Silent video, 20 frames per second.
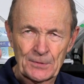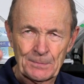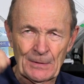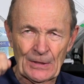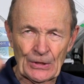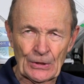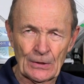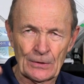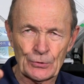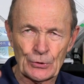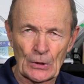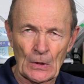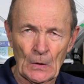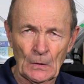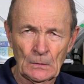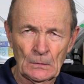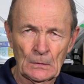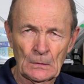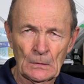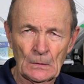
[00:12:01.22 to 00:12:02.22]
it's pretty good, you
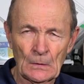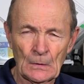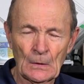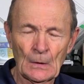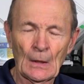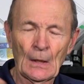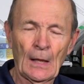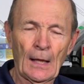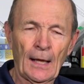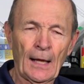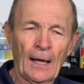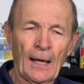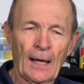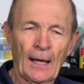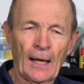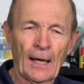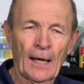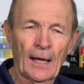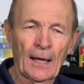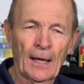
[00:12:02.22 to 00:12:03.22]
know?
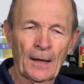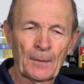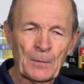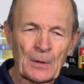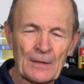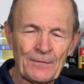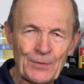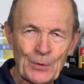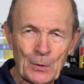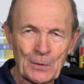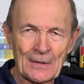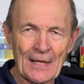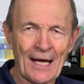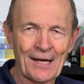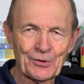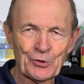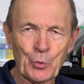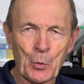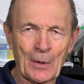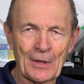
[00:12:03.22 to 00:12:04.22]
But if you go
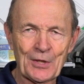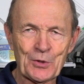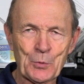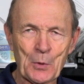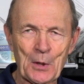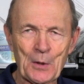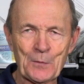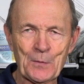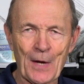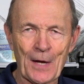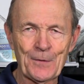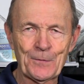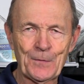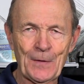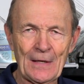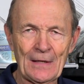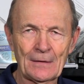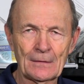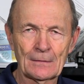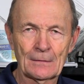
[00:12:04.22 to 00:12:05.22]
down 20 or 25
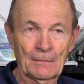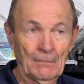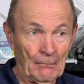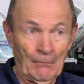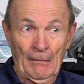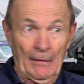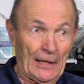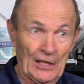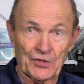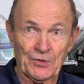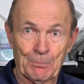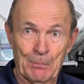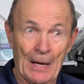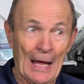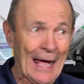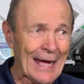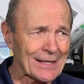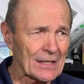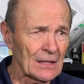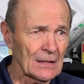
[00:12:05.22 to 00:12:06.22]
feet, it gets
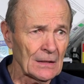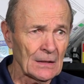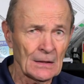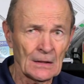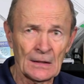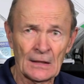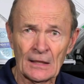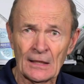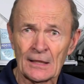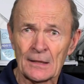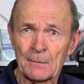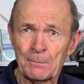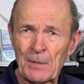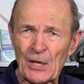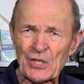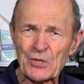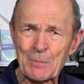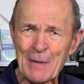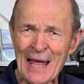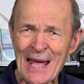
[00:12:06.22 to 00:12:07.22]
black,
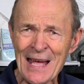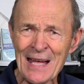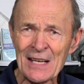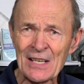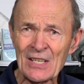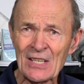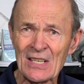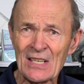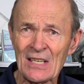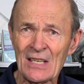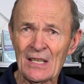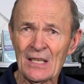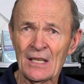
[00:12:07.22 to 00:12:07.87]
pitch black.